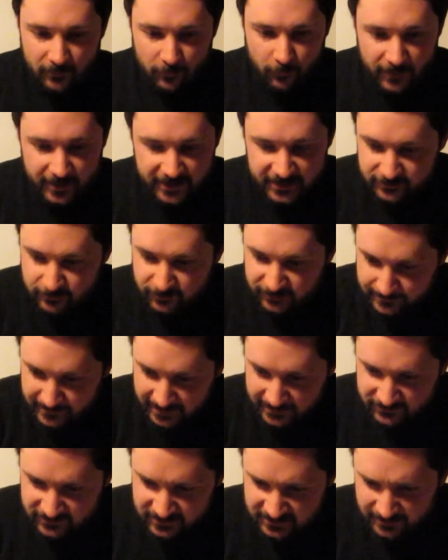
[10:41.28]
which would
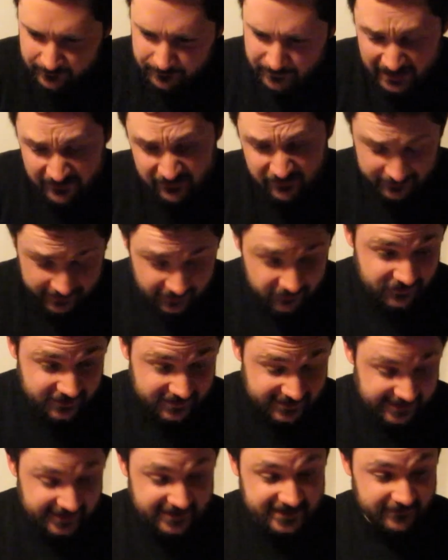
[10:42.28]
amount to about
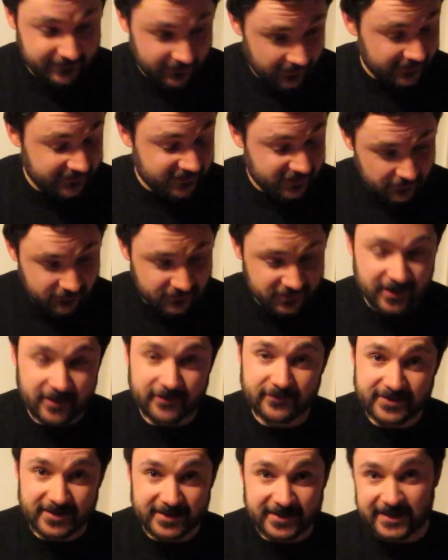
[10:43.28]
365
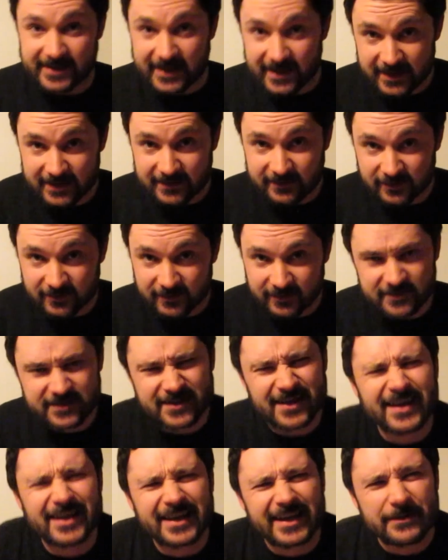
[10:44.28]
soulstones in a year. Is
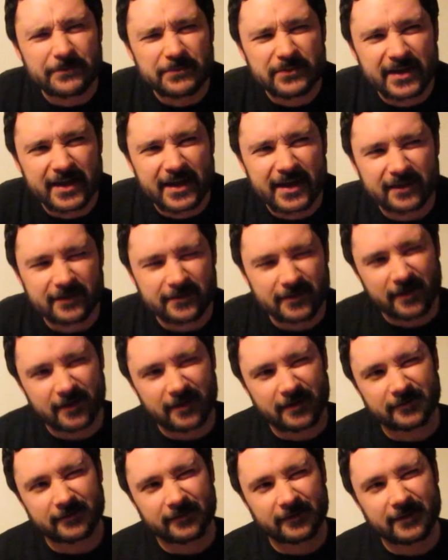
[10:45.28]
it a leap year?
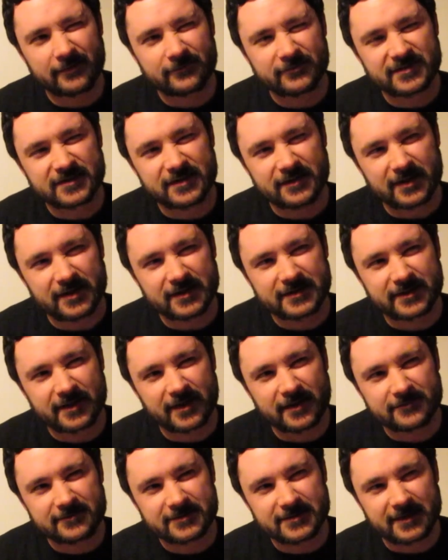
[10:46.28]
No, that was 2 years
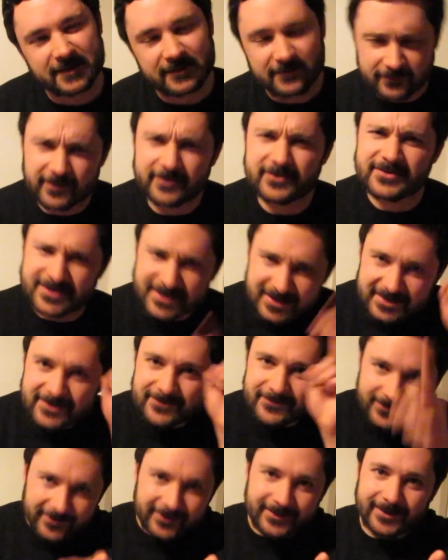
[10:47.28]
ago, wasn't it?
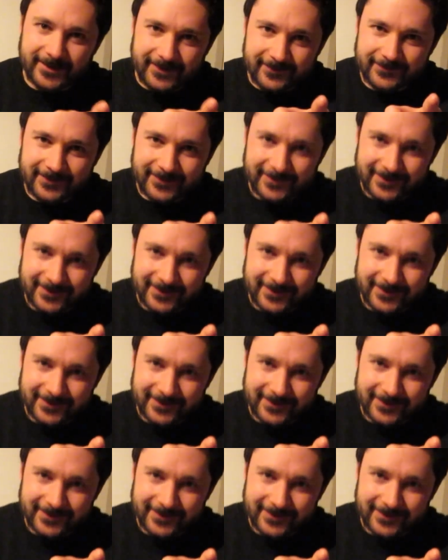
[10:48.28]
365.